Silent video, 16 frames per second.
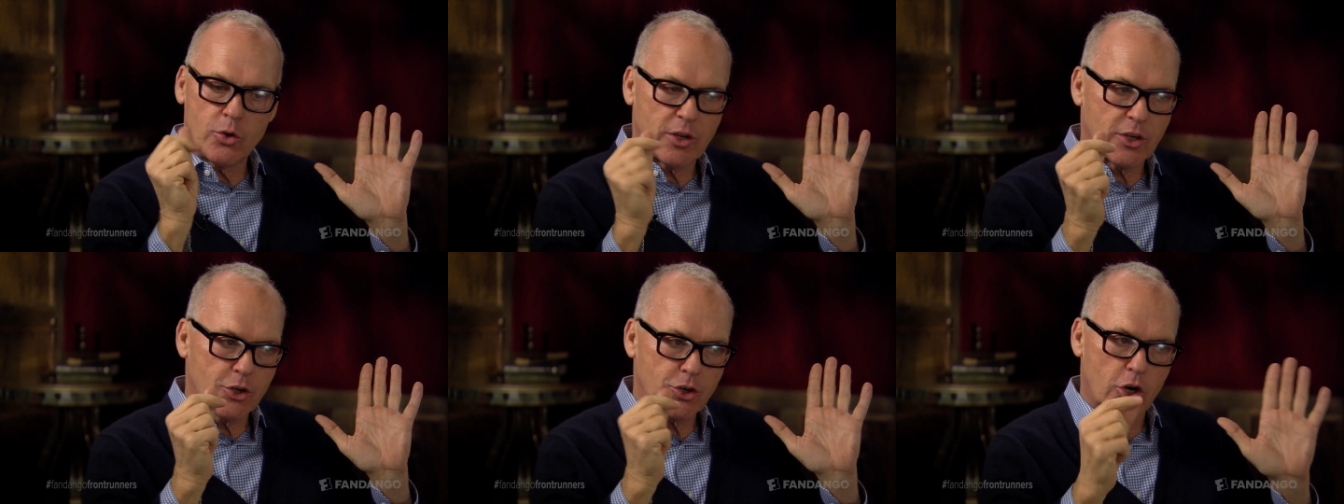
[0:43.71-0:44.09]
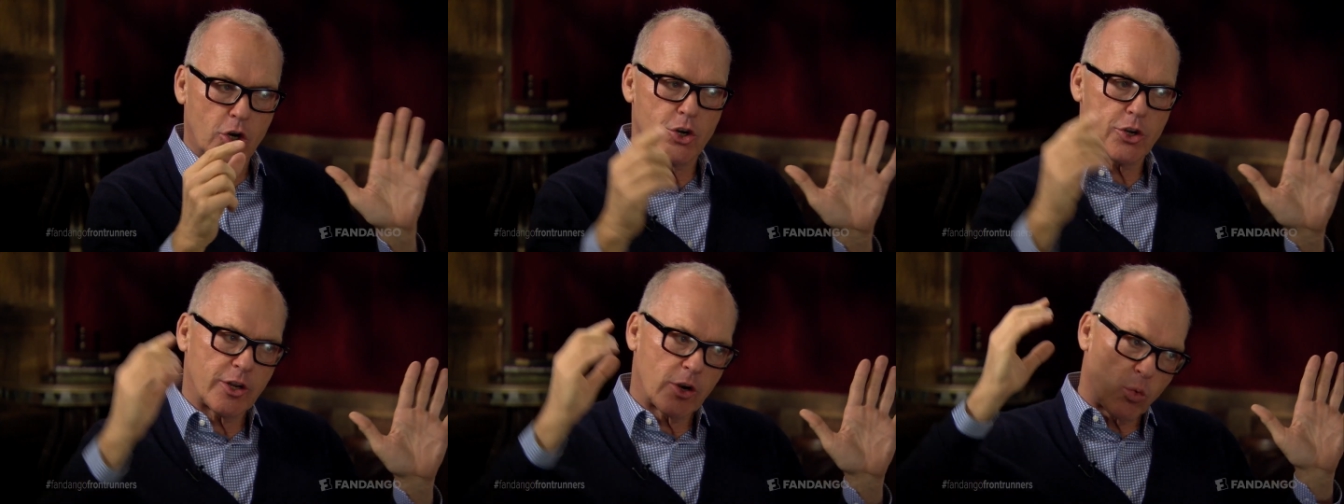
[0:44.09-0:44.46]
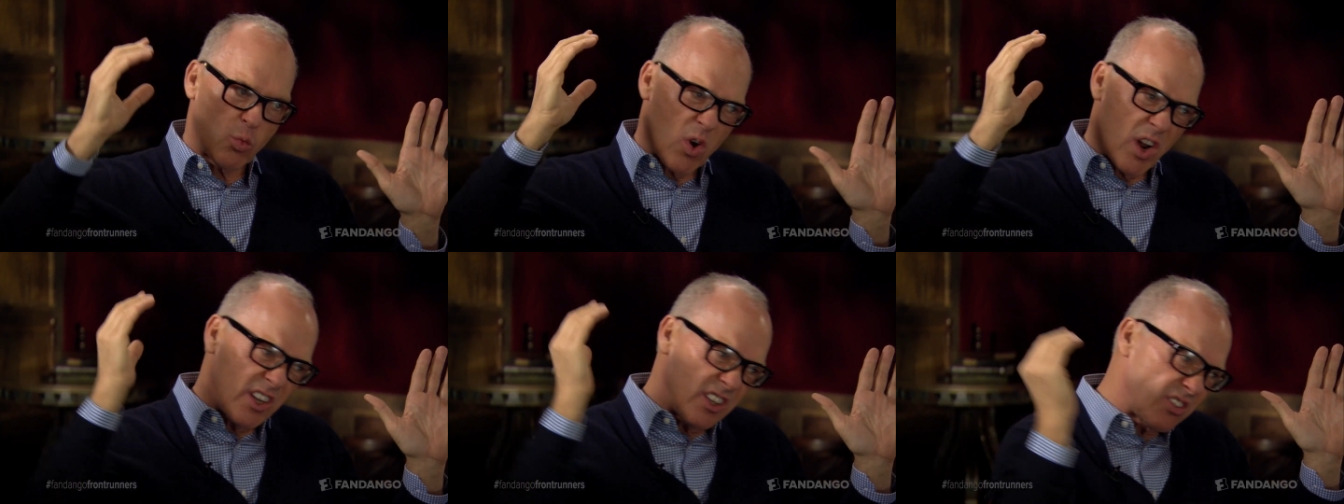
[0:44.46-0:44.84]
You had to turn, you had to
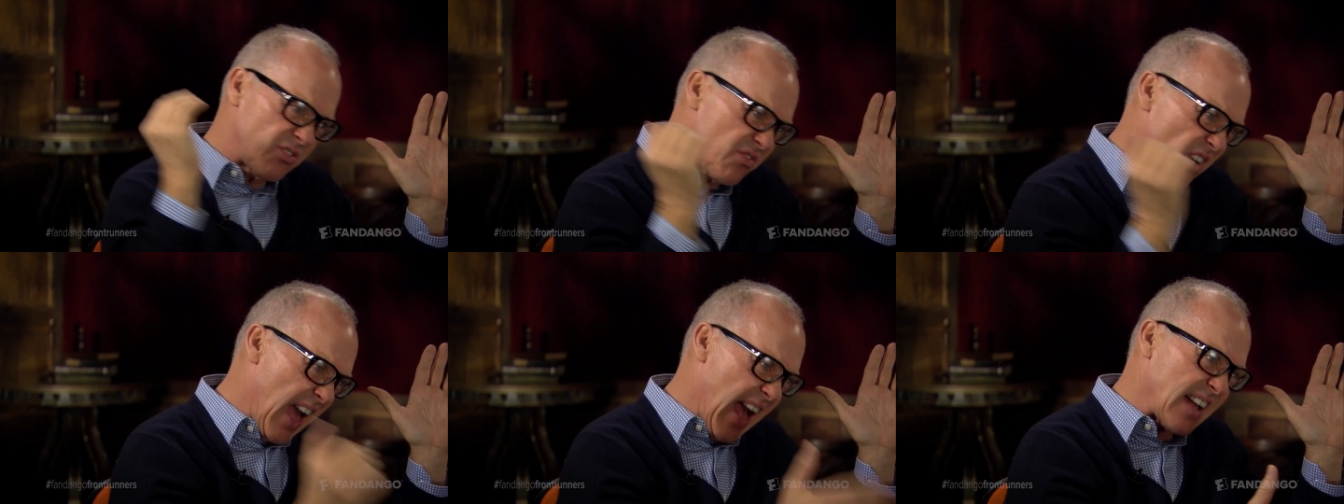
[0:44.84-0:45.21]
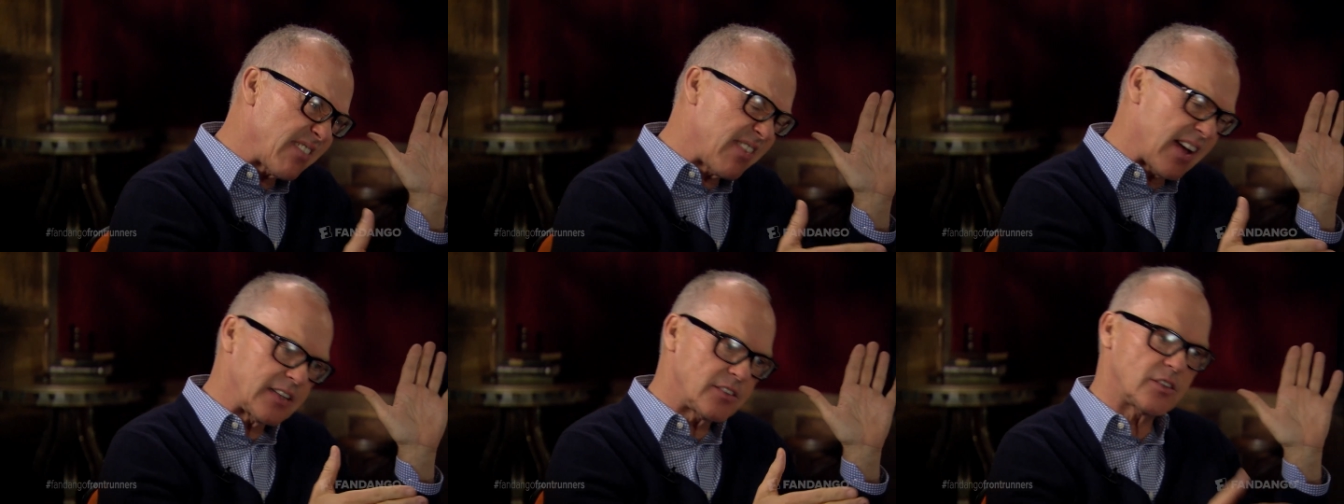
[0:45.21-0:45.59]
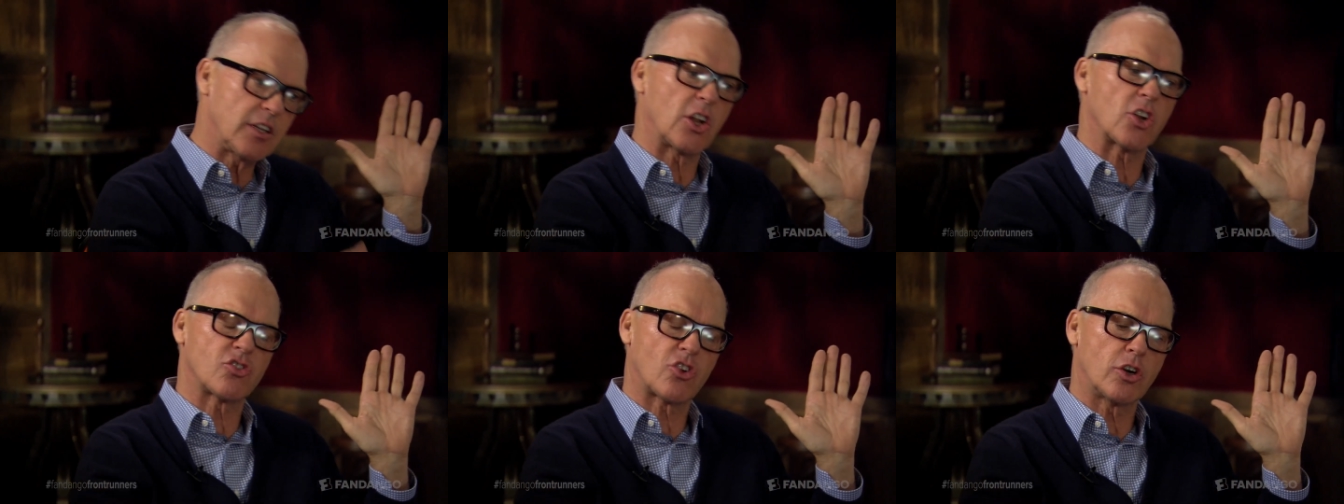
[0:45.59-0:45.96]
run as fast
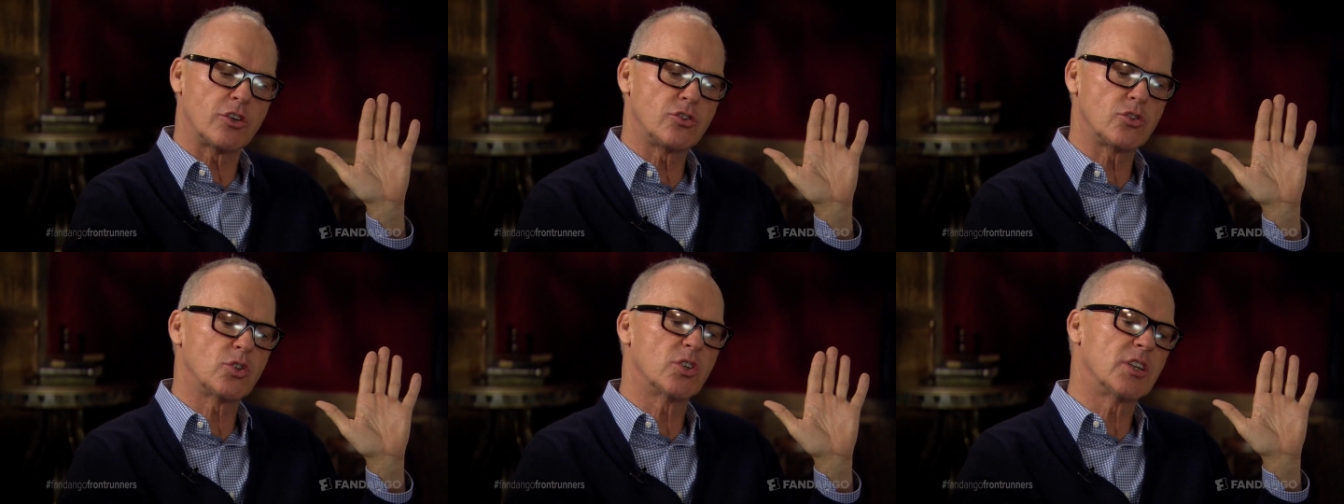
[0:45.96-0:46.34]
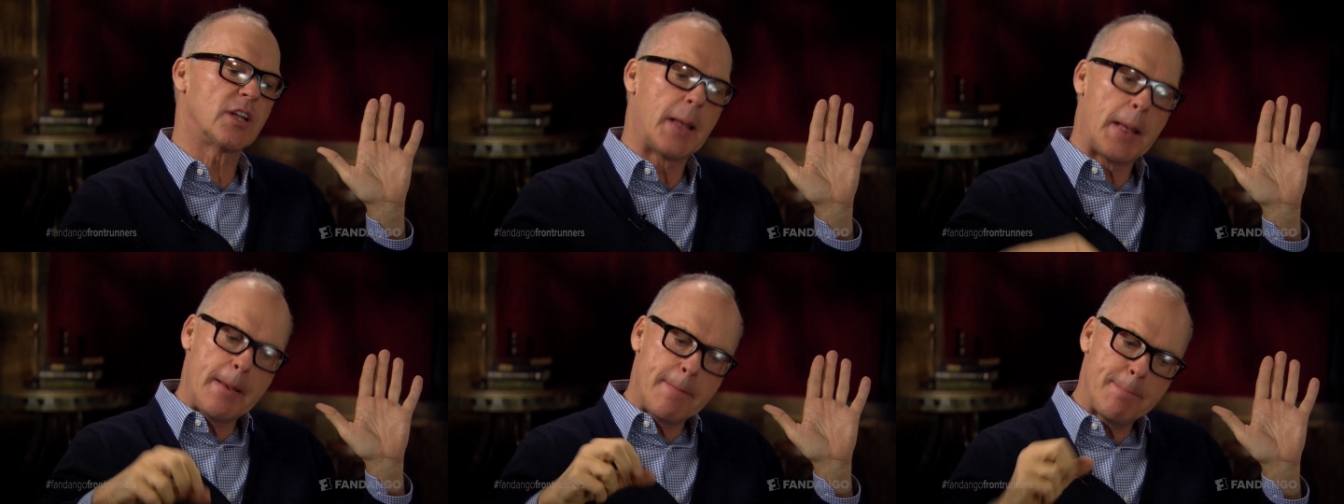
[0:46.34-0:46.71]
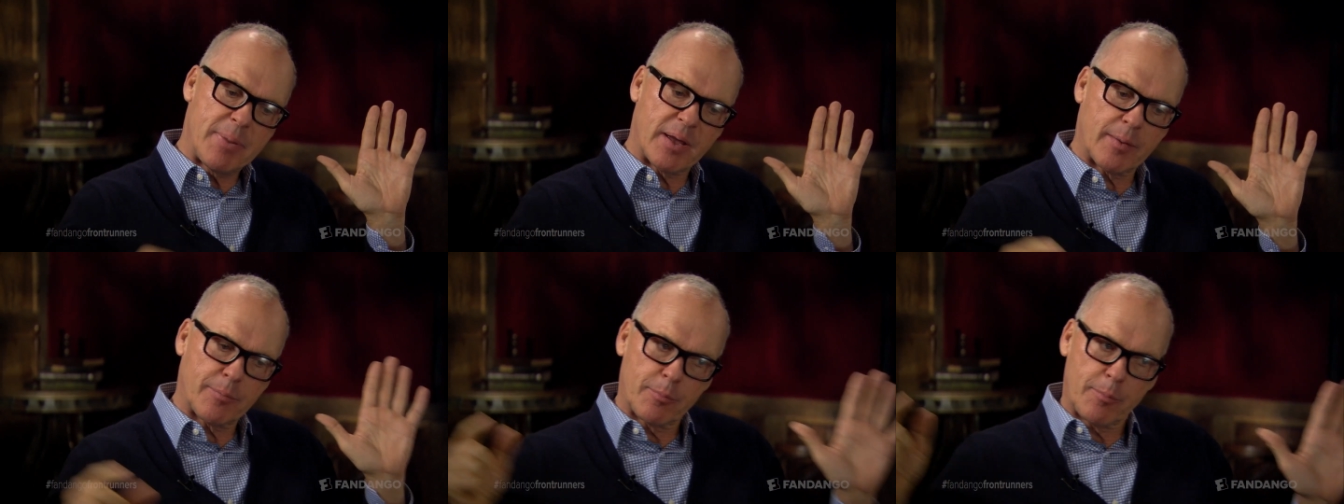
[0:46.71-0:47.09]
and as hard as you could,
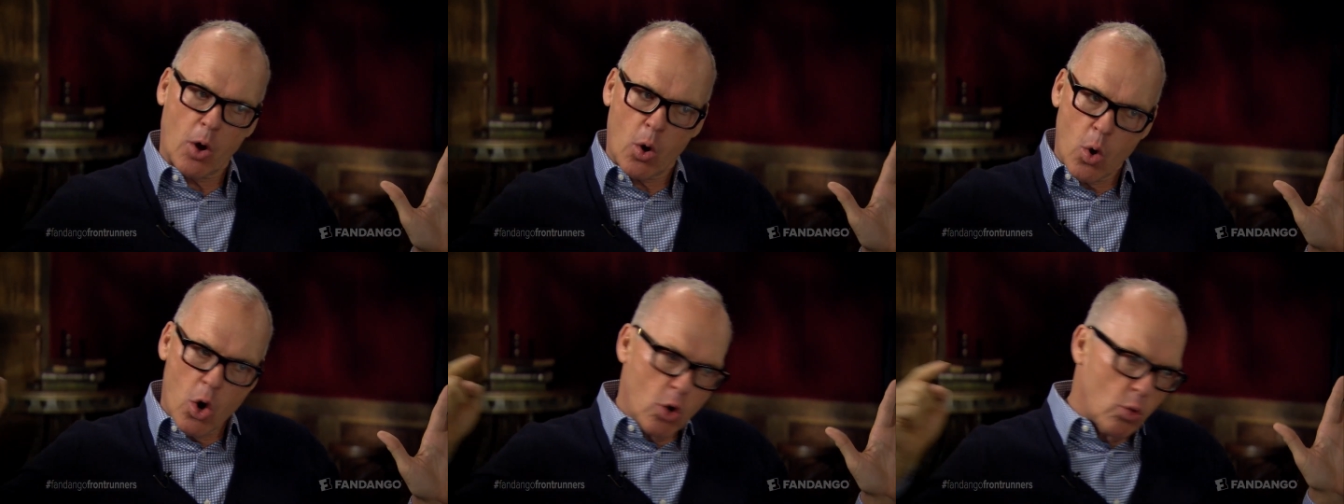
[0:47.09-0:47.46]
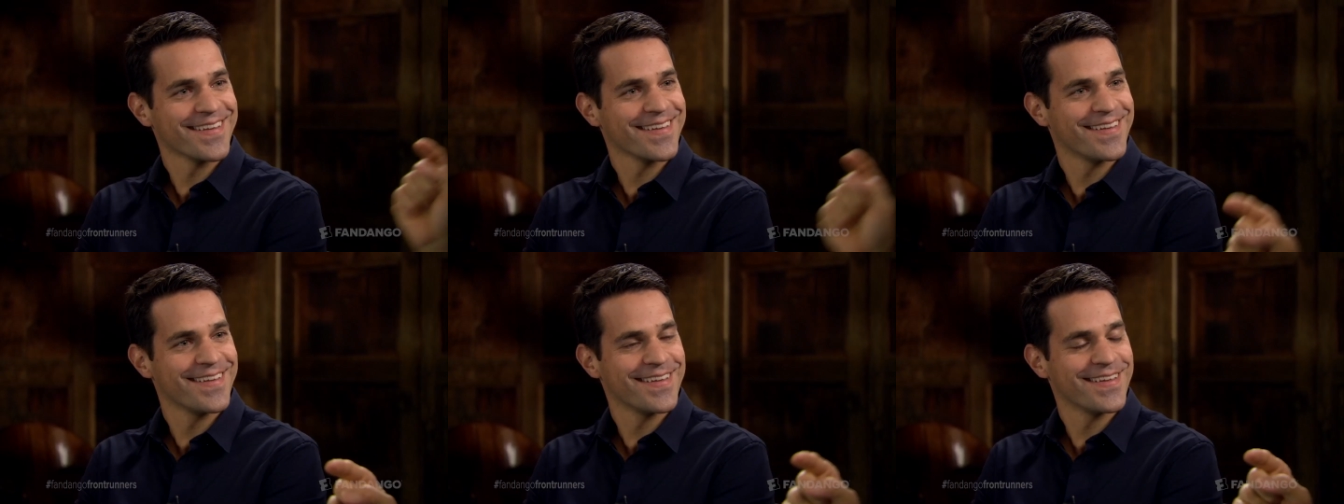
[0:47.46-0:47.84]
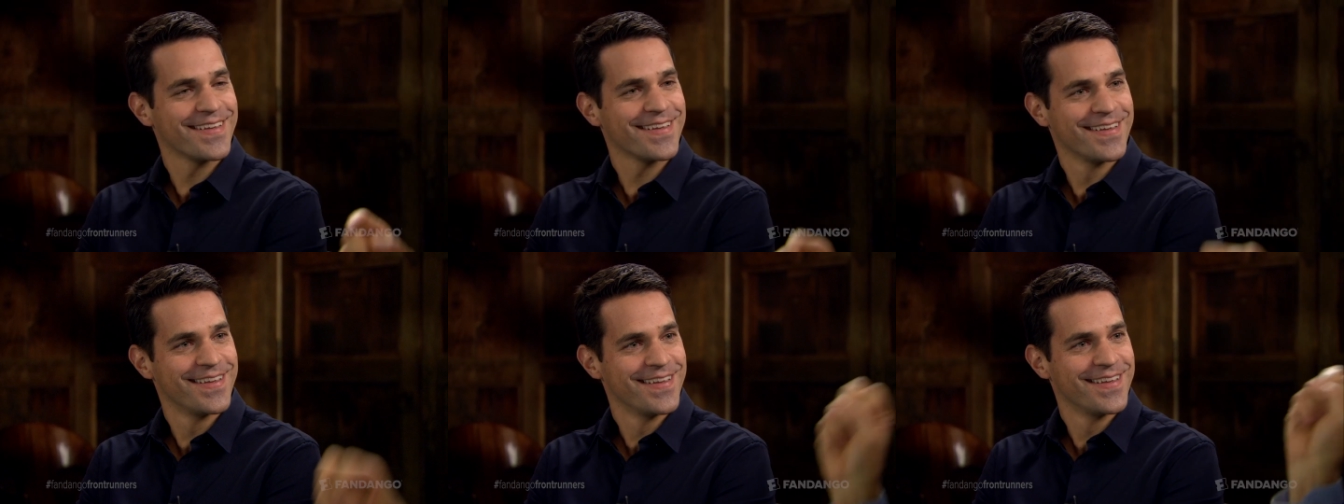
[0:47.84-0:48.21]
pick up the ball, run
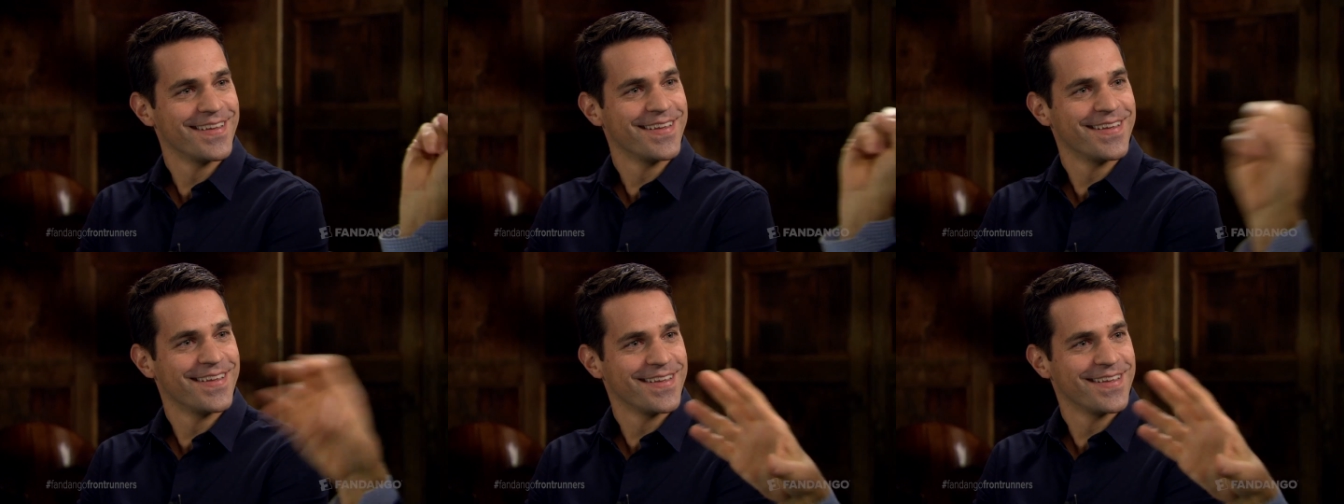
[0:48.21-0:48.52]
back to position.